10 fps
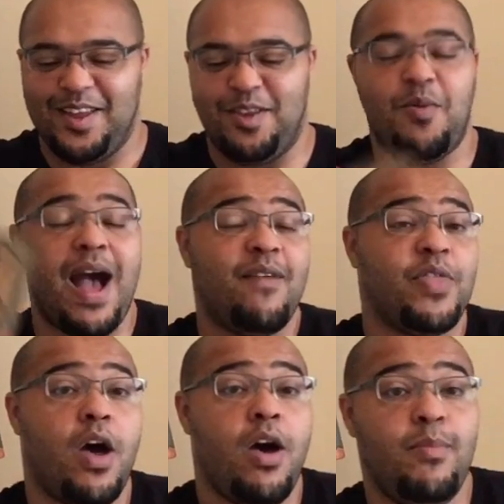you have
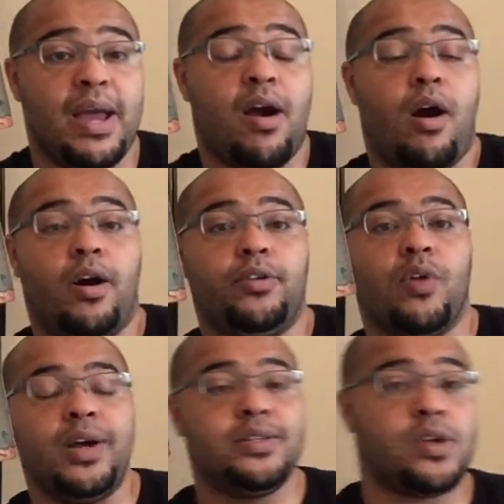the Hermit card,
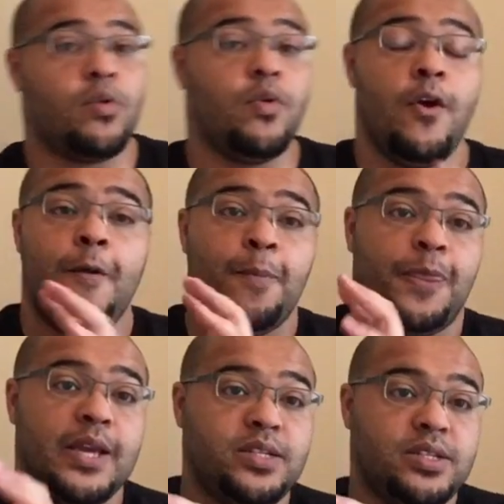right? So
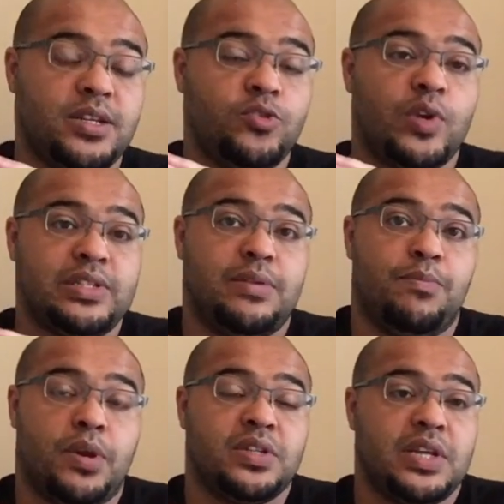this is interesting
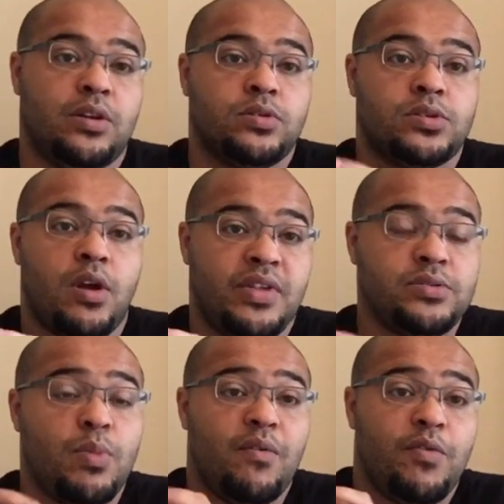because it looks like
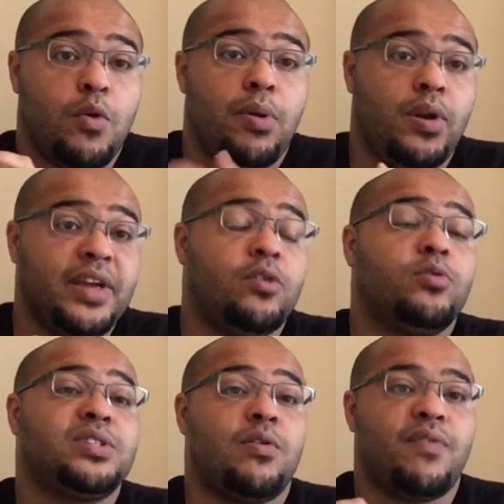this month you're pulling
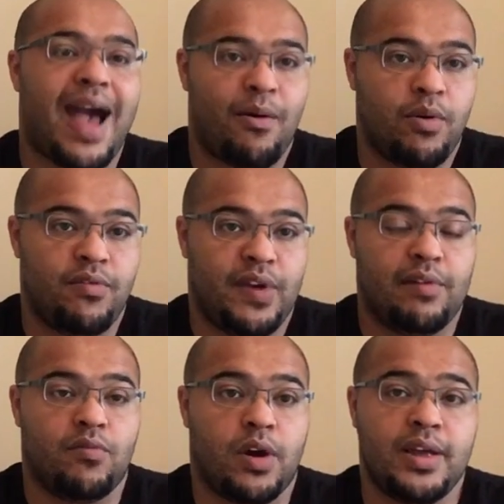yourself out of
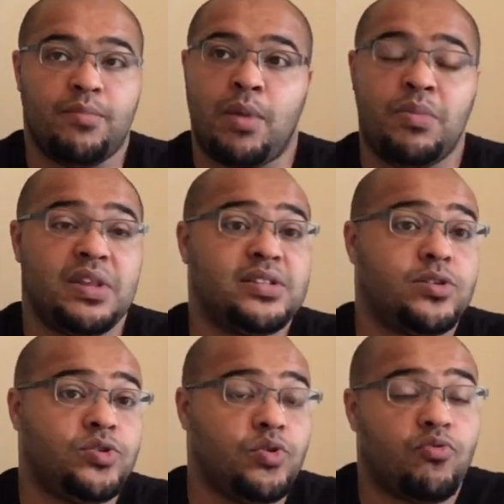it, right? Maybe this
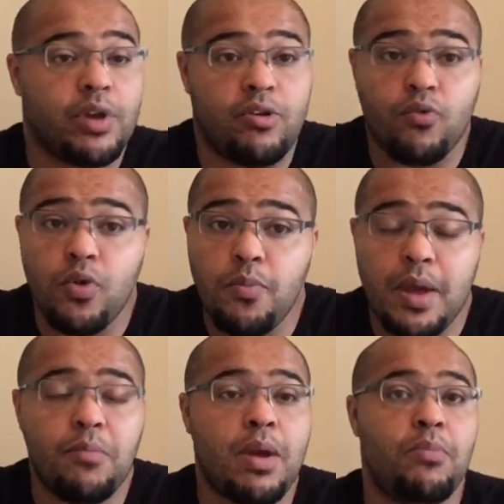is your
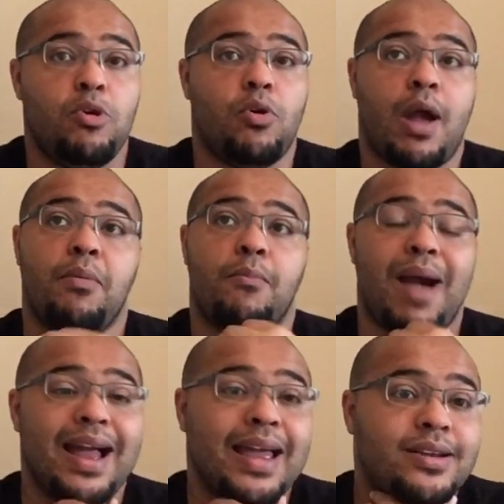regrouping. Maybe you're coming
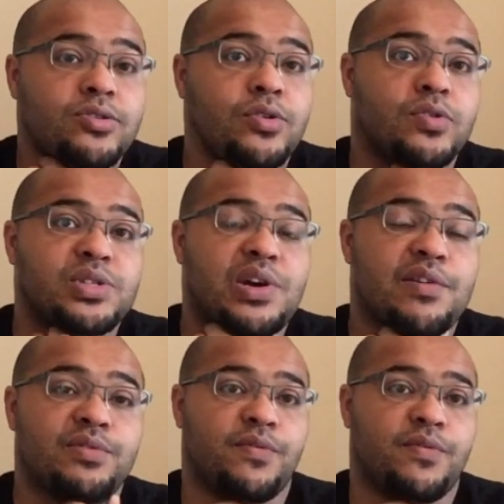back into yourself to